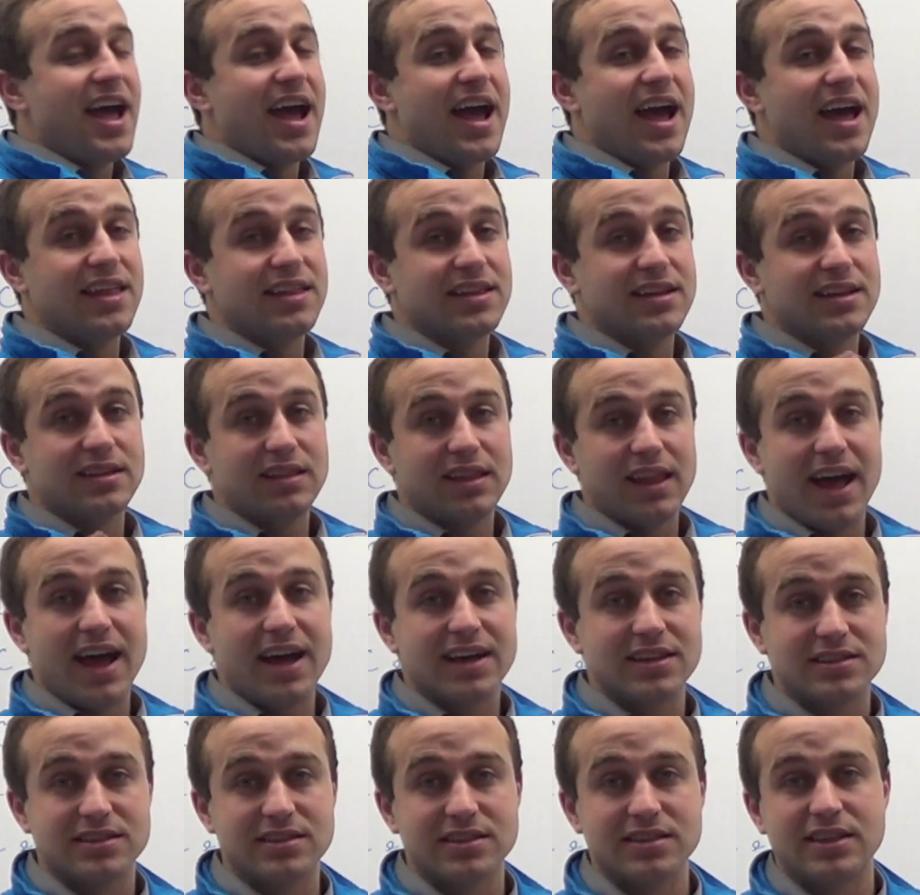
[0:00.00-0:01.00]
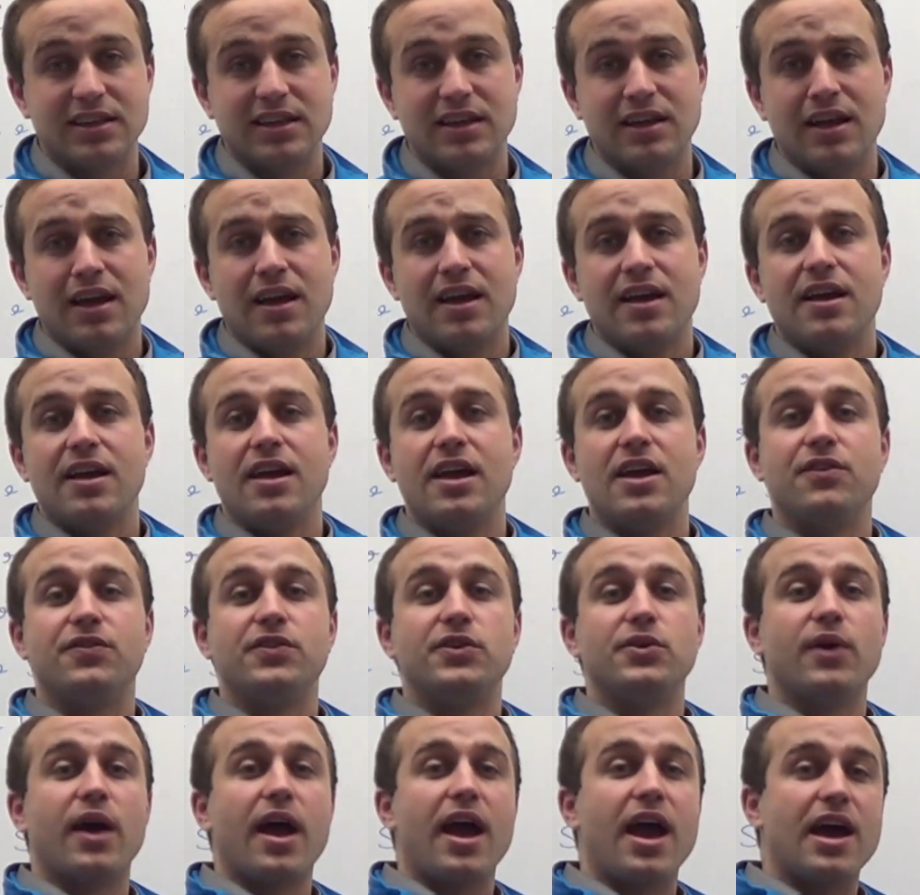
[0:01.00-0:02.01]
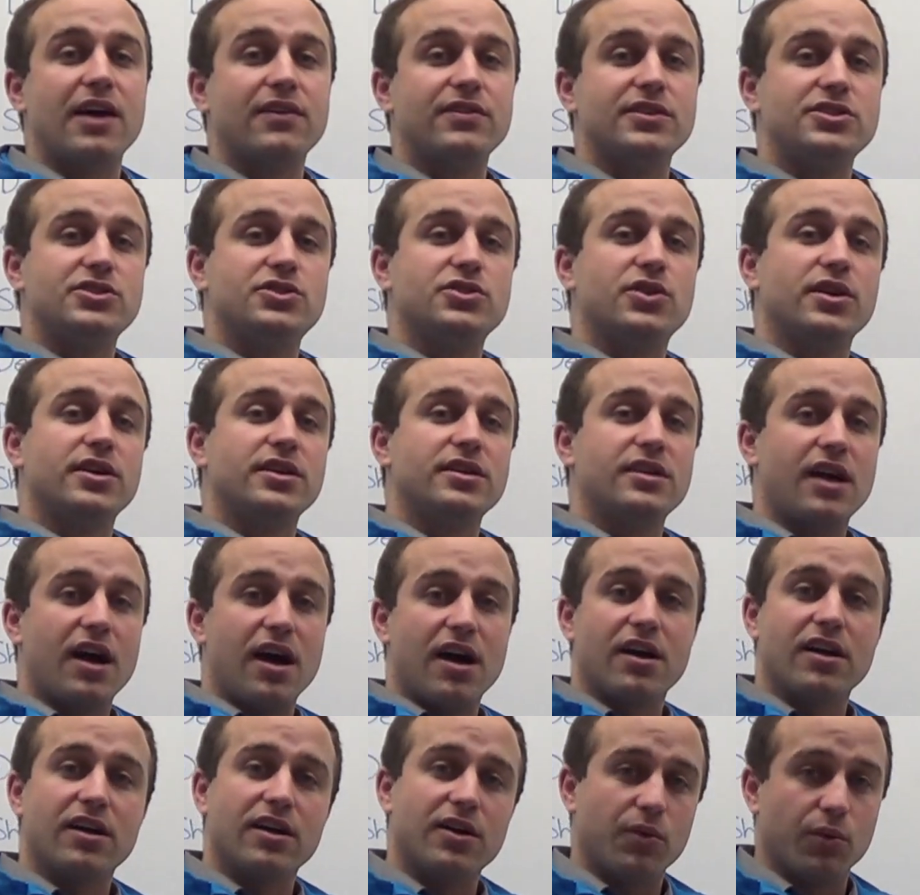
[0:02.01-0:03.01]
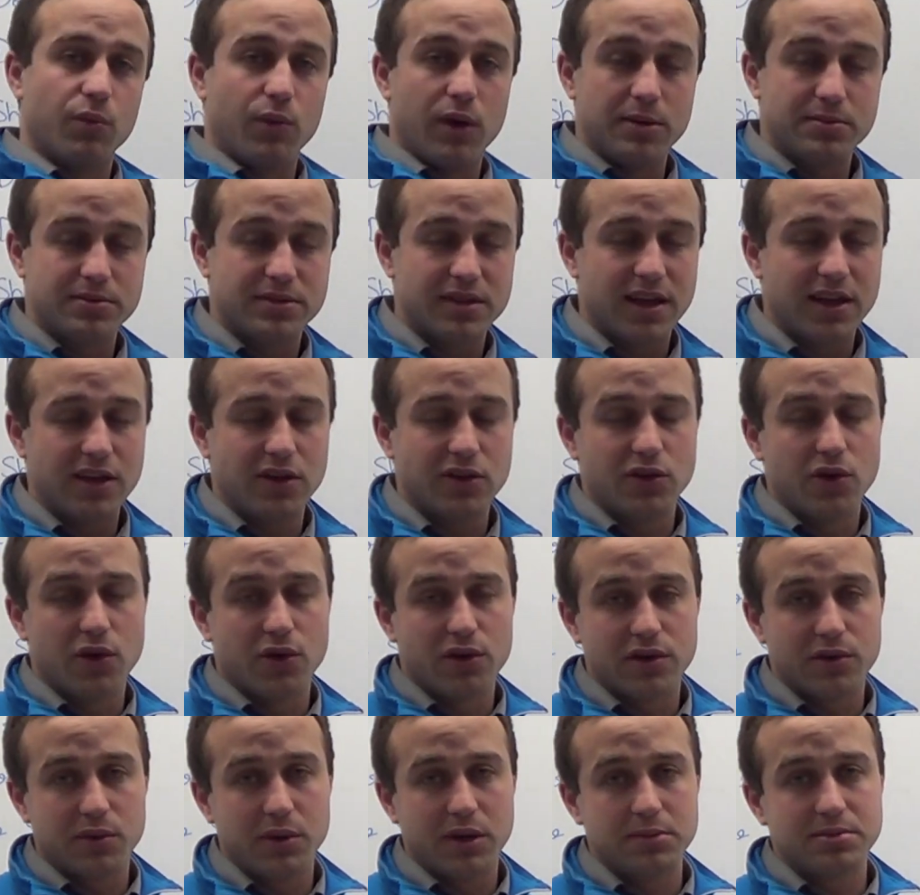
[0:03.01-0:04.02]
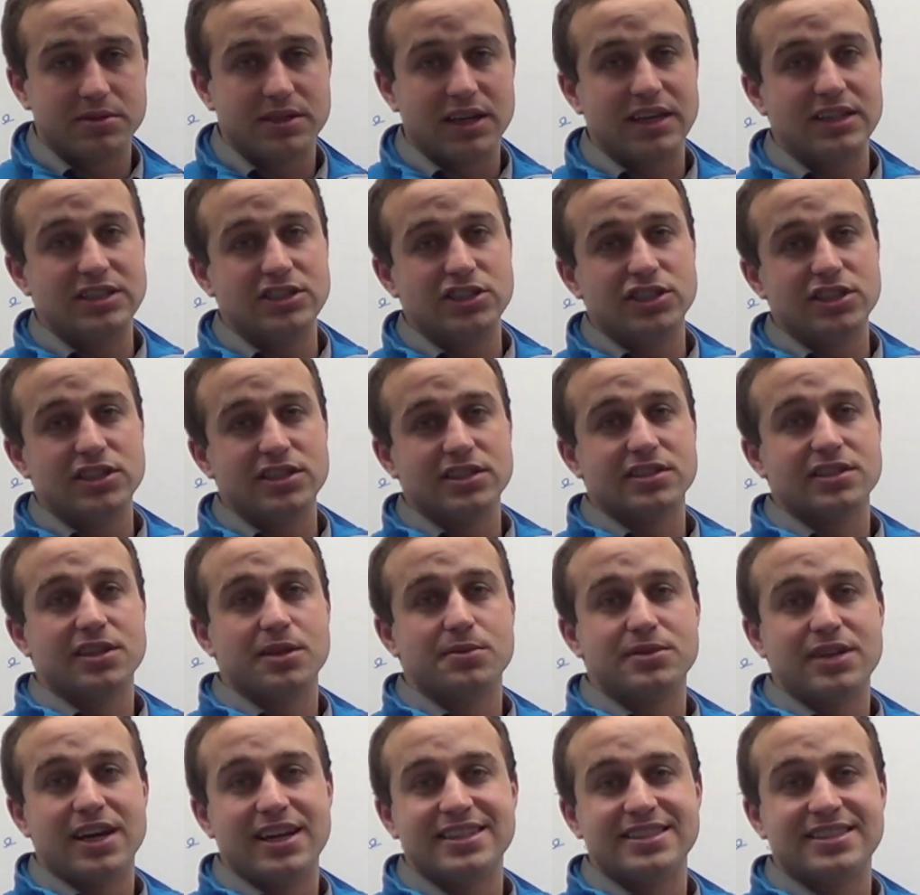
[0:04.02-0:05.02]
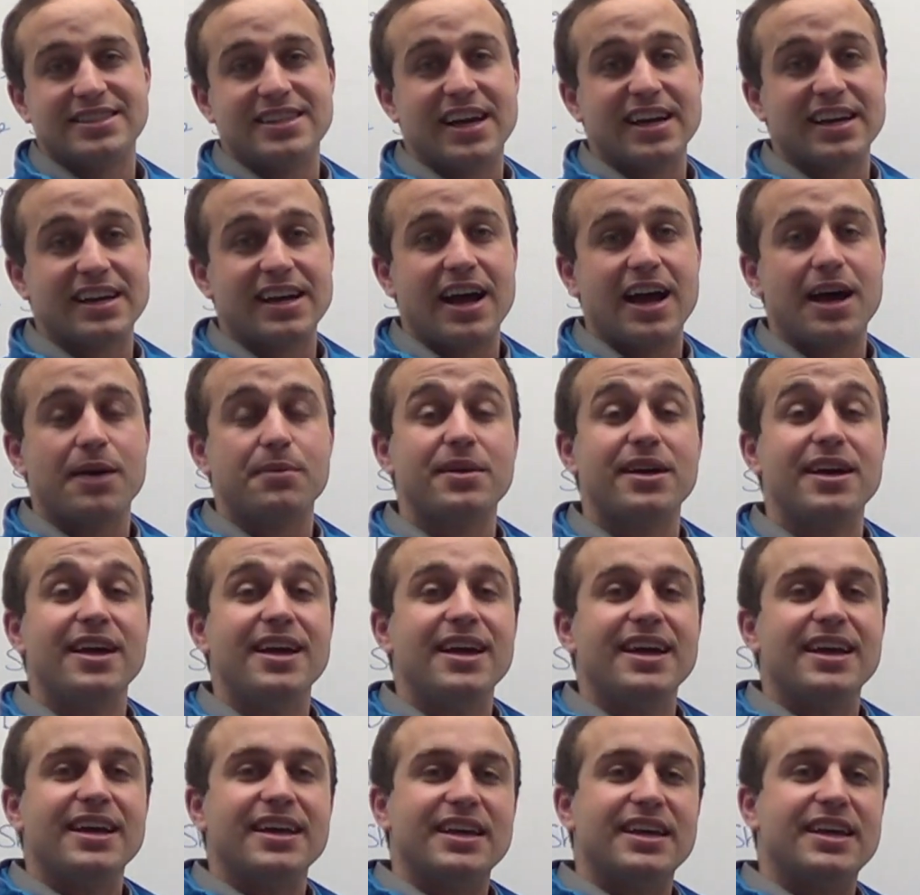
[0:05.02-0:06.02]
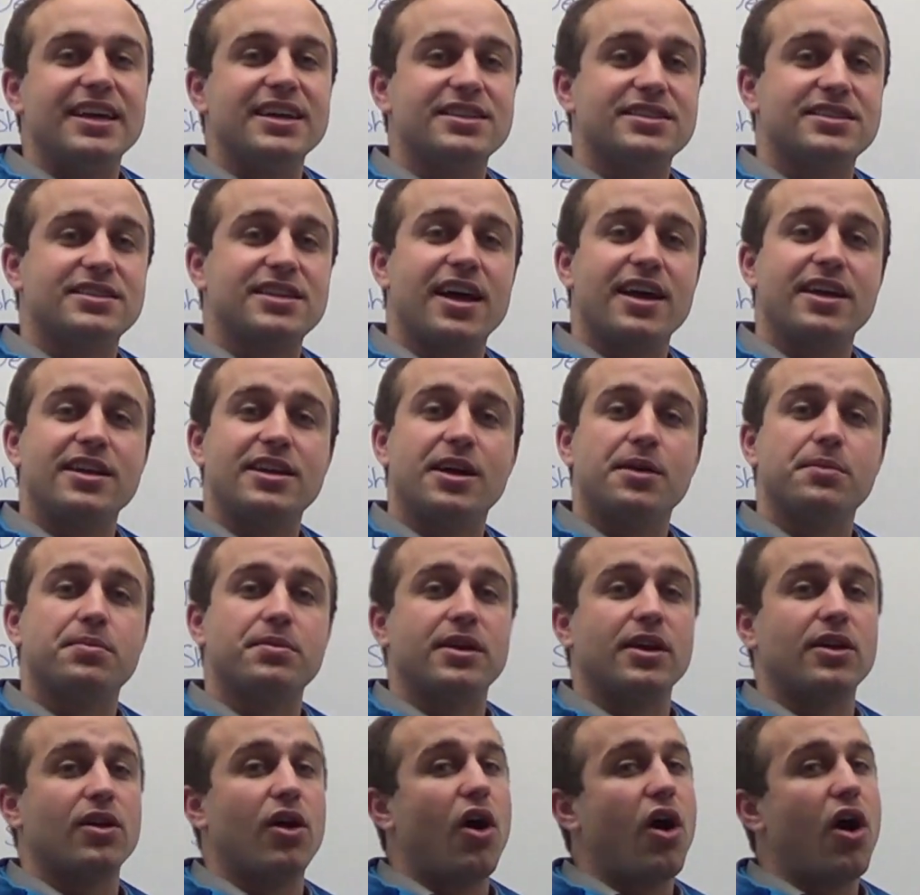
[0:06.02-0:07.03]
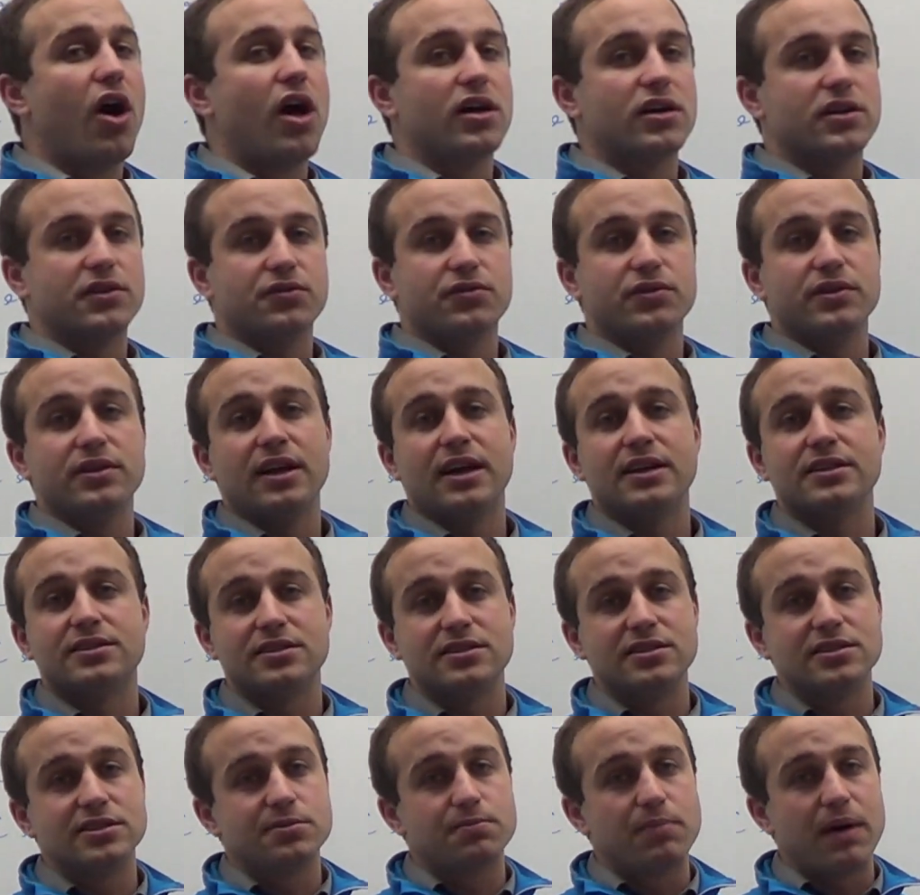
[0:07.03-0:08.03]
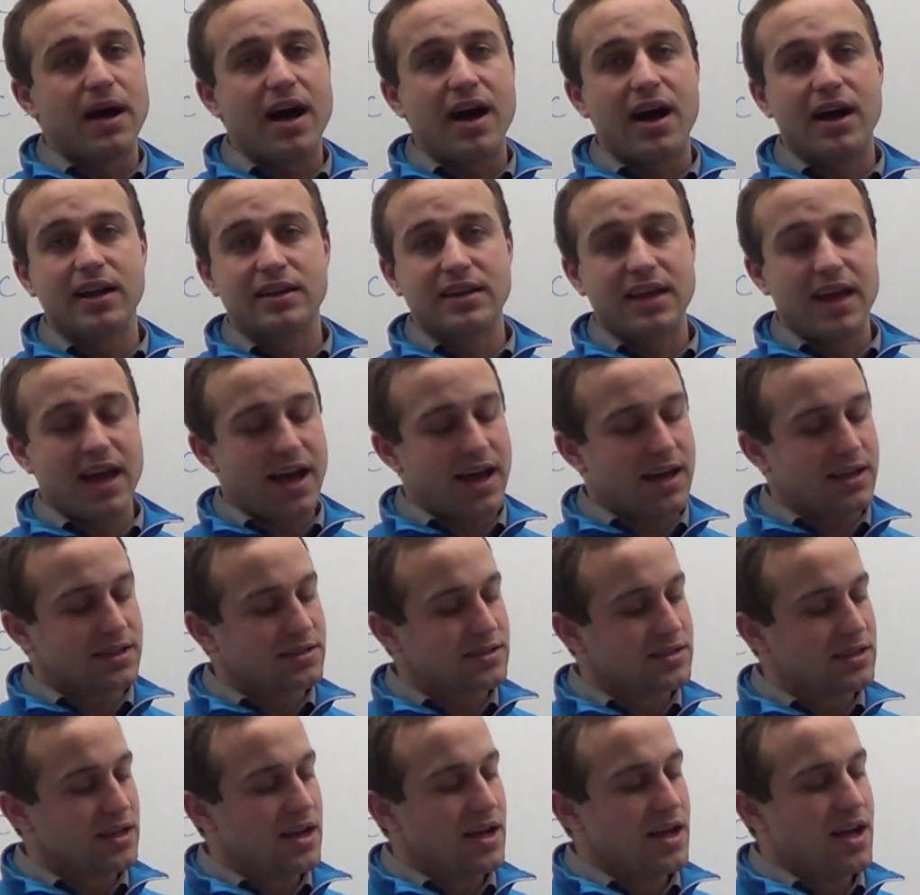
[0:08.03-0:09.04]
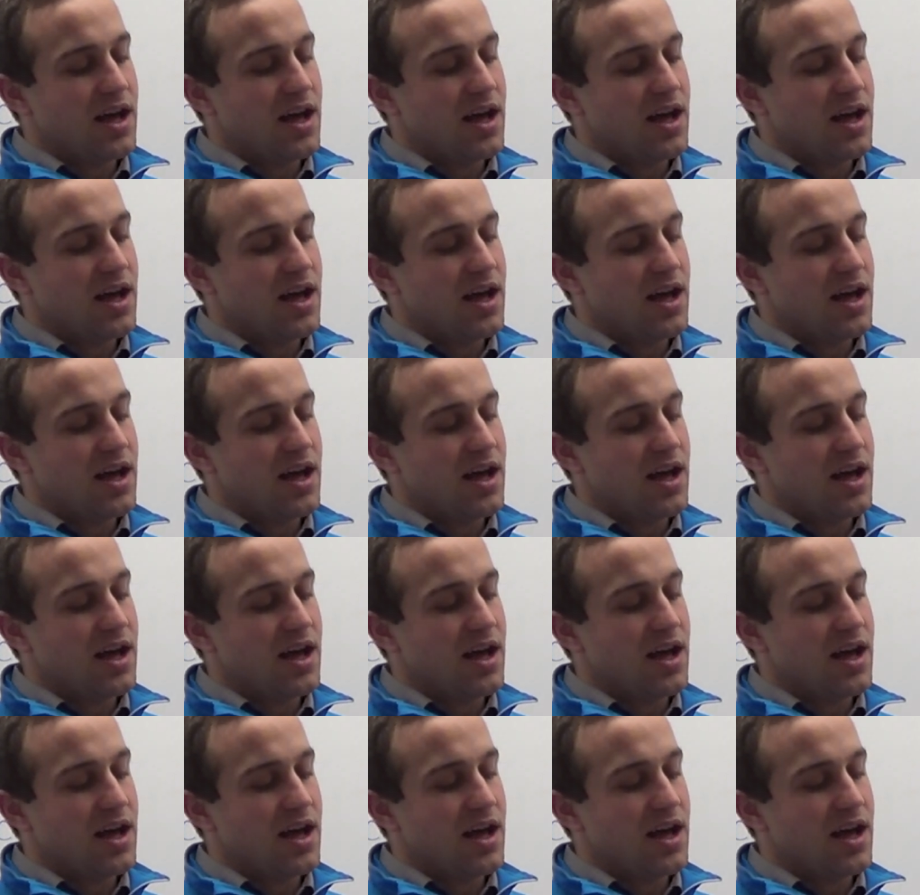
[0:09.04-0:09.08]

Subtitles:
And then lastly, if you haven't joined our website, go to our website, gsmtennis.com. Get signed up, get all our free lessons, podcasts,